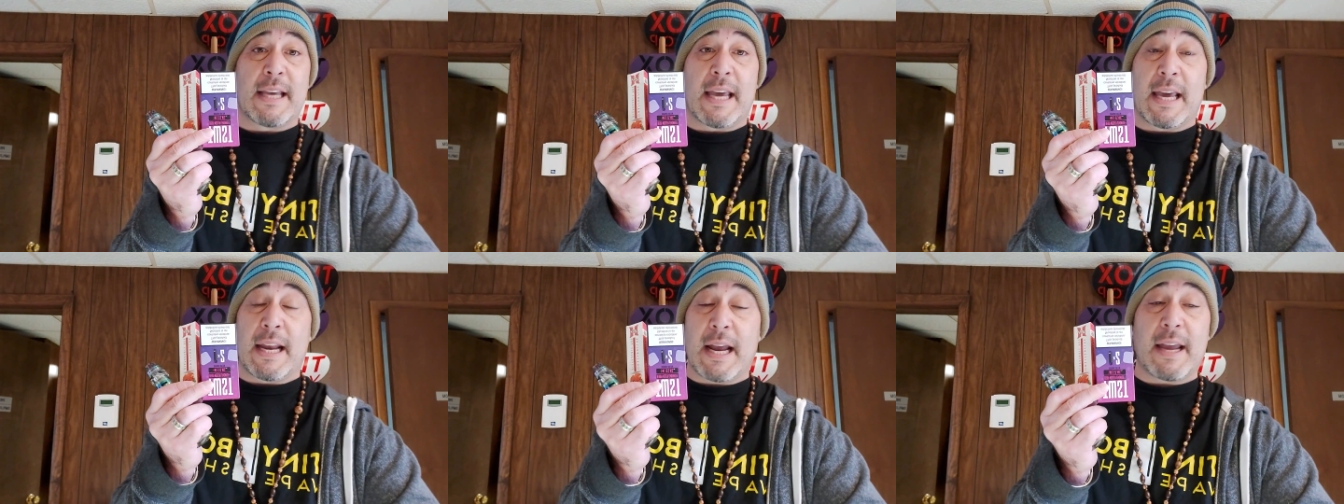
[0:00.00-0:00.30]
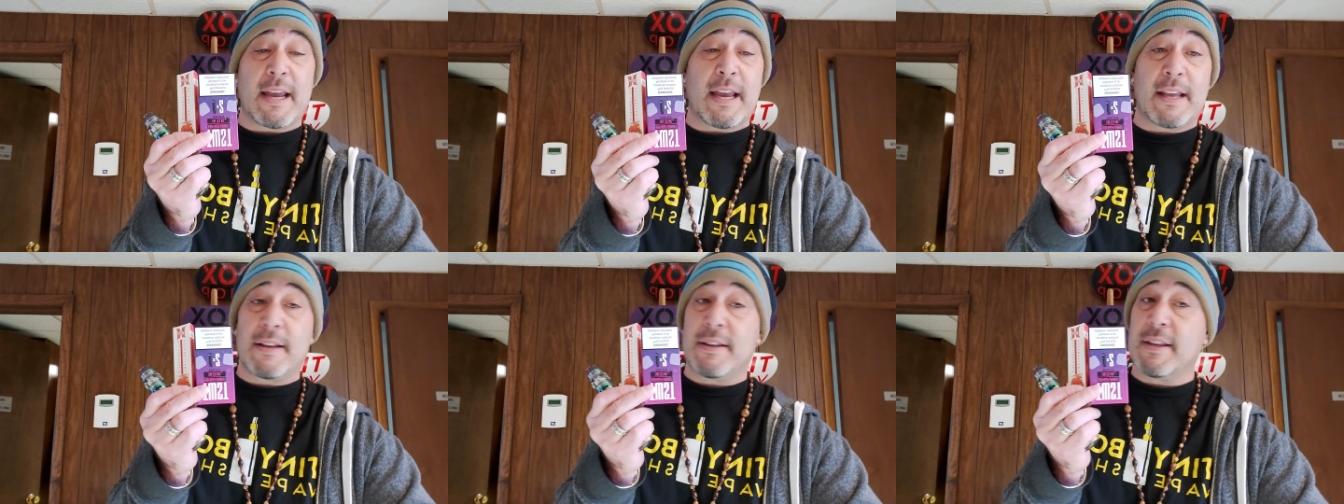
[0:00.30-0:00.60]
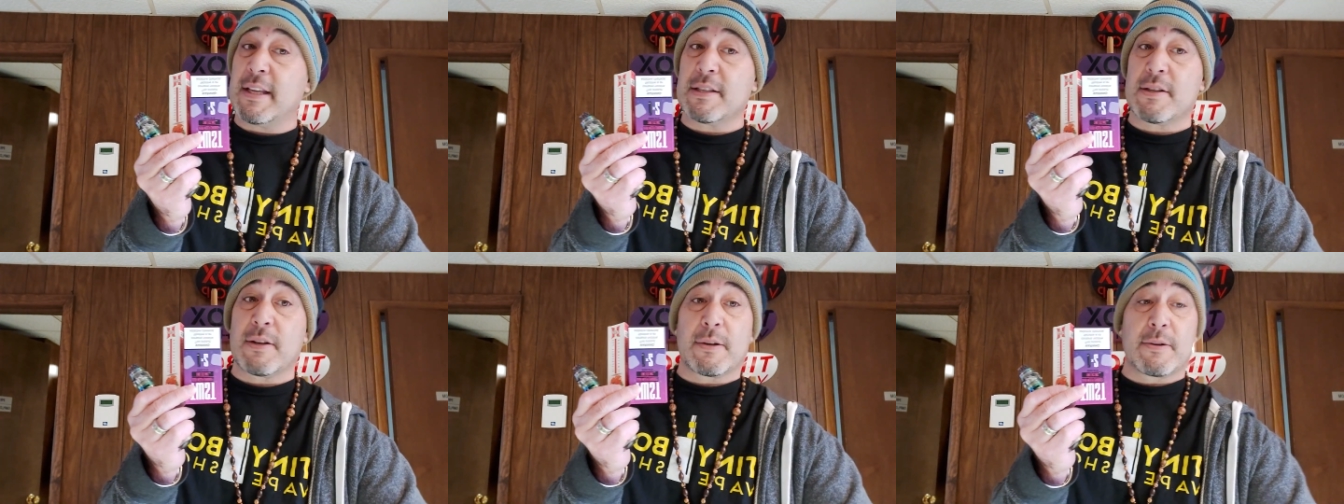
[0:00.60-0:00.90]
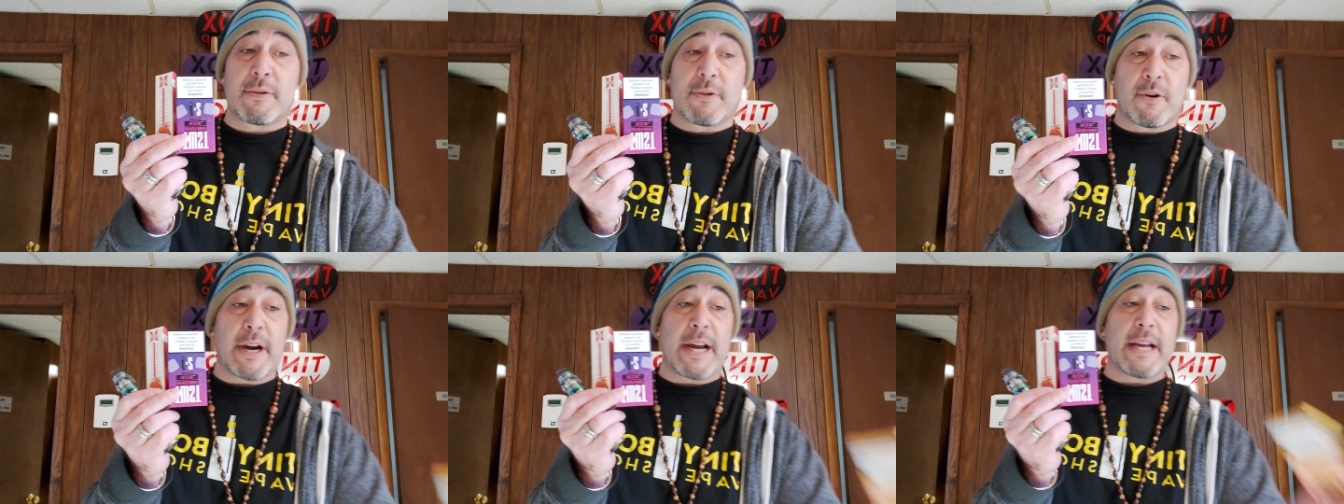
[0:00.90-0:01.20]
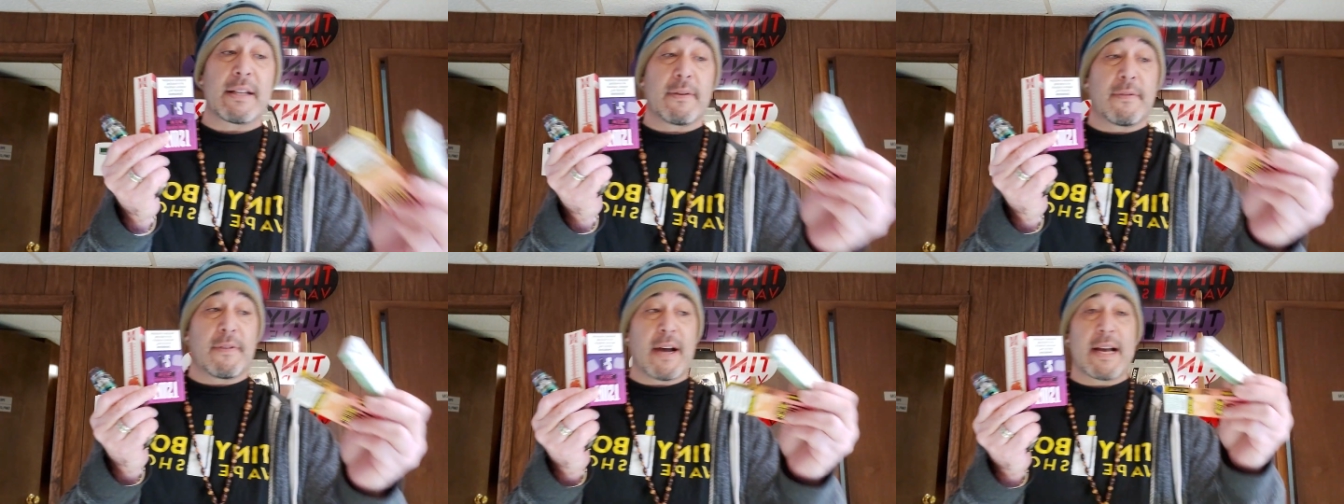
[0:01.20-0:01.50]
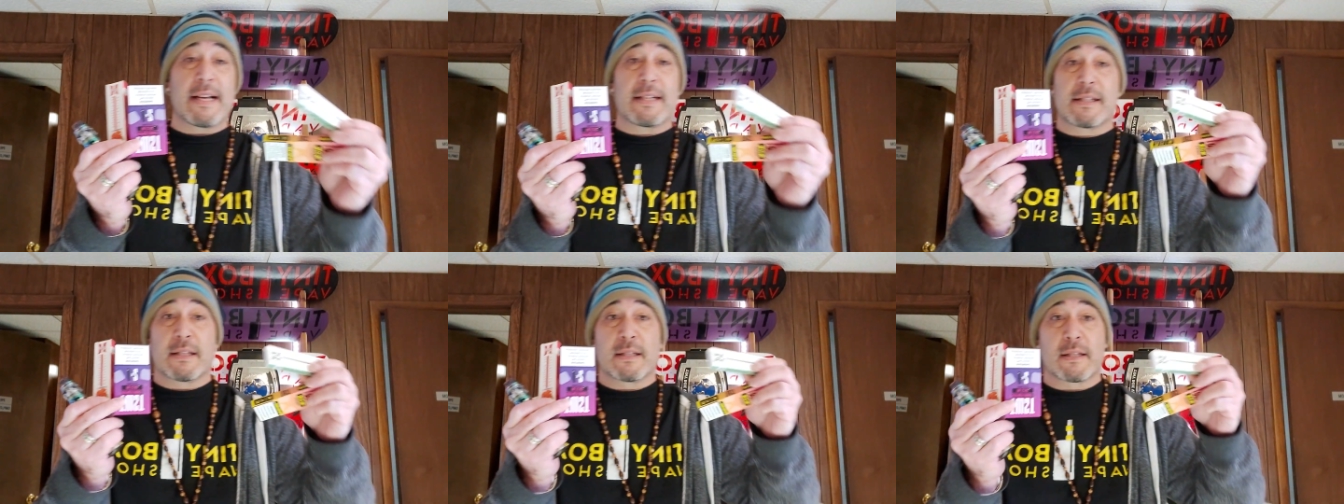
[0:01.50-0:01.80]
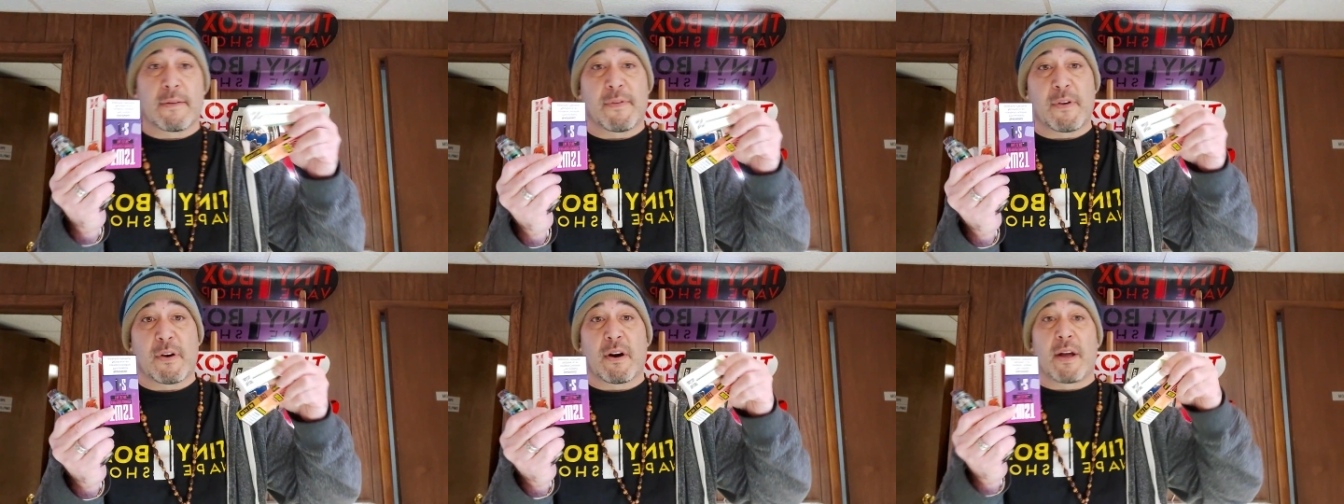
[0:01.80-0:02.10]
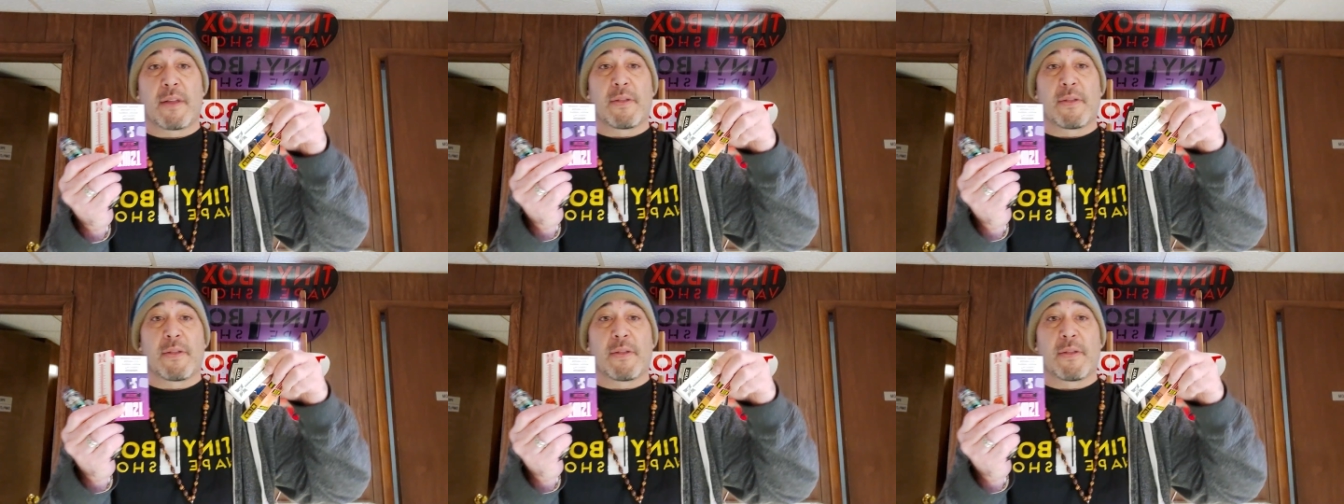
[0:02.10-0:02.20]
and these are great devices if you're